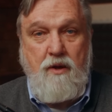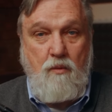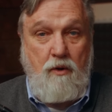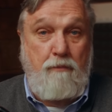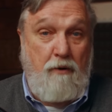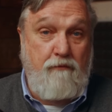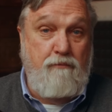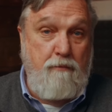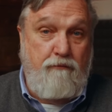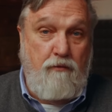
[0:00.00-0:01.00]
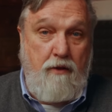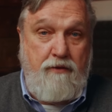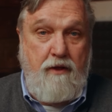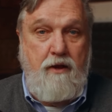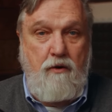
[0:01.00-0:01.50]
Well, apart from the
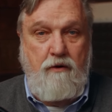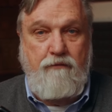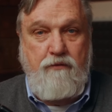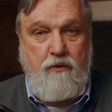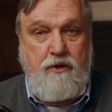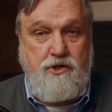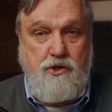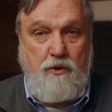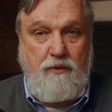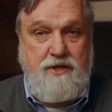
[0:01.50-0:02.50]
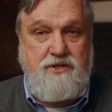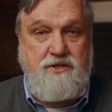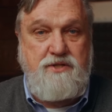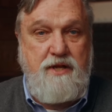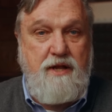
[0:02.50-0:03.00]
frothing, here are a few additional
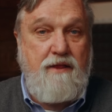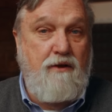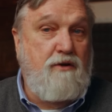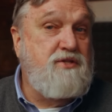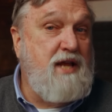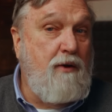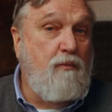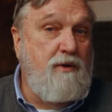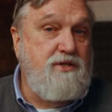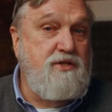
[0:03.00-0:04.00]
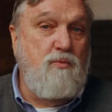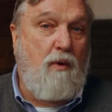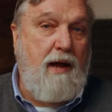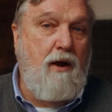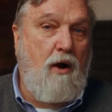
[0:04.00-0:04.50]
reasons. There are sound reasons
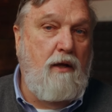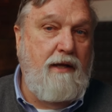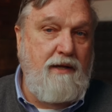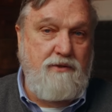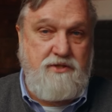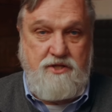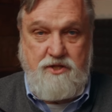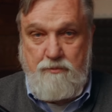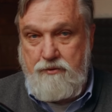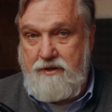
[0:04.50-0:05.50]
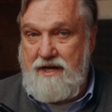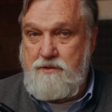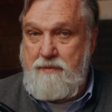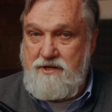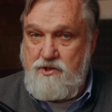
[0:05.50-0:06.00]
why our legal system protects
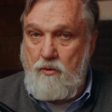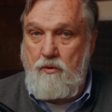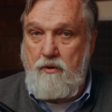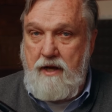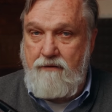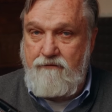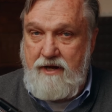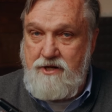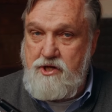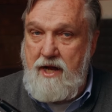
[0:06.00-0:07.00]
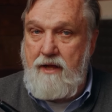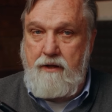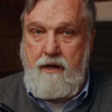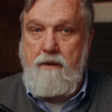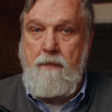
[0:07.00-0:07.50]
pastoral
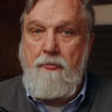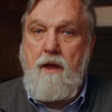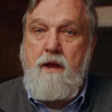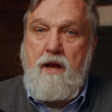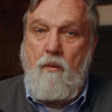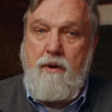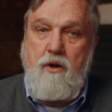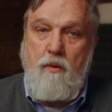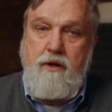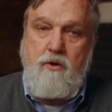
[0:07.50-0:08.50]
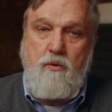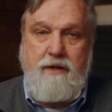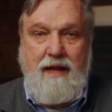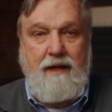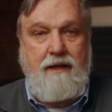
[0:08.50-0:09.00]
confidentiality. Now, when going into a
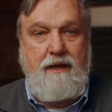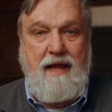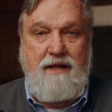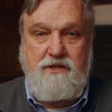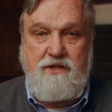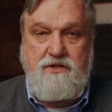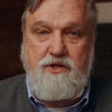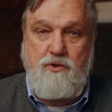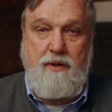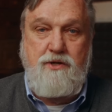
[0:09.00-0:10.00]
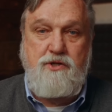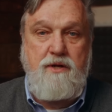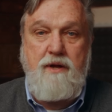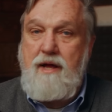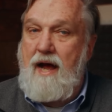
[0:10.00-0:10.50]
delicate counseling situation,
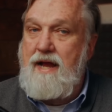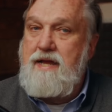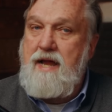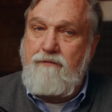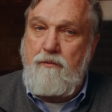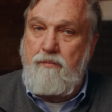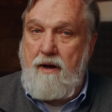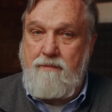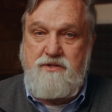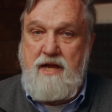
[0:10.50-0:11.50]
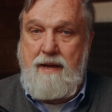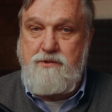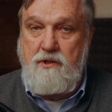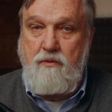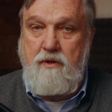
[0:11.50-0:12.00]
I never promise
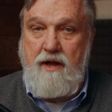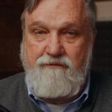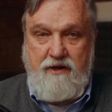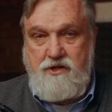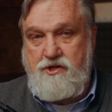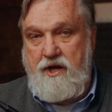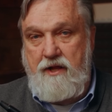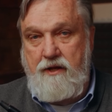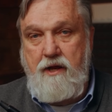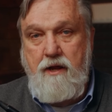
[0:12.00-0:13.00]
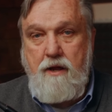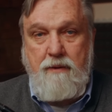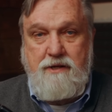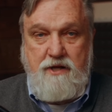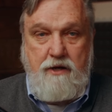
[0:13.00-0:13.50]
absolute confidentiality
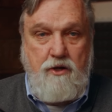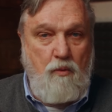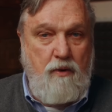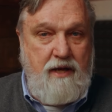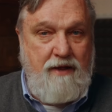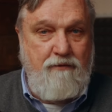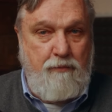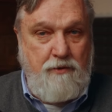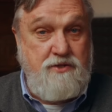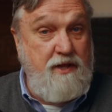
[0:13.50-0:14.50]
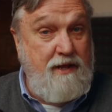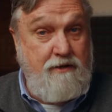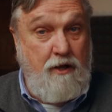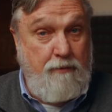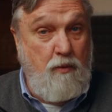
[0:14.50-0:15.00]
because I don't want to have the person then
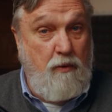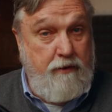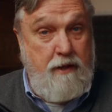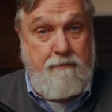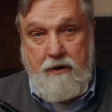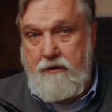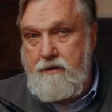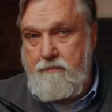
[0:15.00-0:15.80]
tell me where they buried the